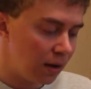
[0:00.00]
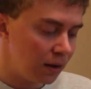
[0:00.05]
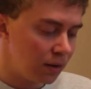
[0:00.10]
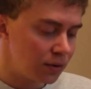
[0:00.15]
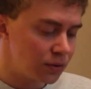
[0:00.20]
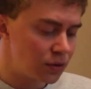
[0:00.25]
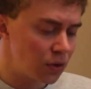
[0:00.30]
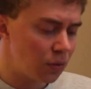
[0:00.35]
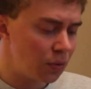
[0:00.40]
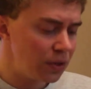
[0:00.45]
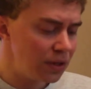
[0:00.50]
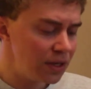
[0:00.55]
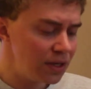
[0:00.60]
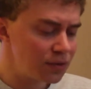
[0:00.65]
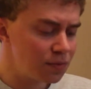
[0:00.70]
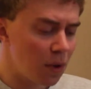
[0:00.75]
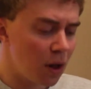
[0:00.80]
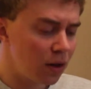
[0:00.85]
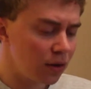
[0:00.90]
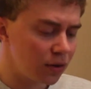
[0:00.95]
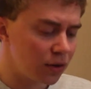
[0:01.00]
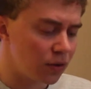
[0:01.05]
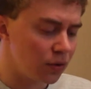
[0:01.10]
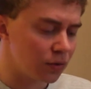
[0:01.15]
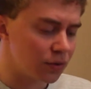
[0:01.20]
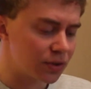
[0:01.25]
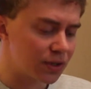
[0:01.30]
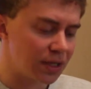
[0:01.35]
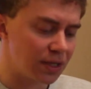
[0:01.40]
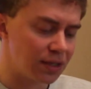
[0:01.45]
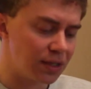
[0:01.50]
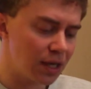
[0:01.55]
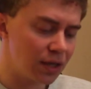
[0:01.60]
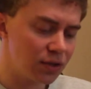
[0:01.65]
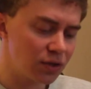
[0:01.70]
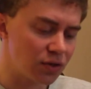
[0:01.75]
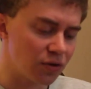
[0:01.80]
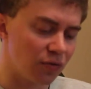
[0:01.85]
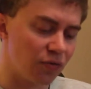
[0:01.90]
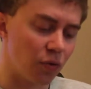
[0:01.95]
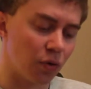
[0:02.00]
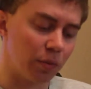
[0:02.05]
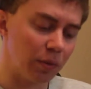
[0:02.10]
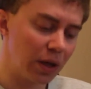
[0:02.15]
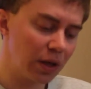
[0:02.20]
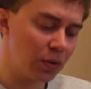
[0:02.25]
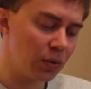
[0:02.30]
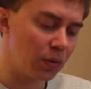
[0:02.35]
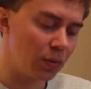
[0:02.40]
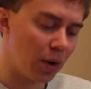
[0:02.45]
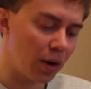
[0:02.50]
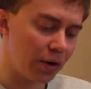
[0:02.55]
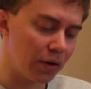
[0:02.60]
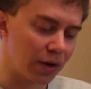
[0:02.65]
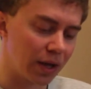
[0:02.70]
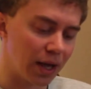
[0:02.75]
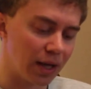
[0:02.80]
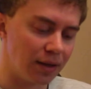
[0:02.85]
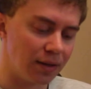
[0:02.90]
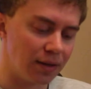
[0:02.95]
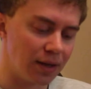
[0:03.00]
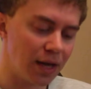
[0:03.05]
So when these molecules condense to form liquid water again,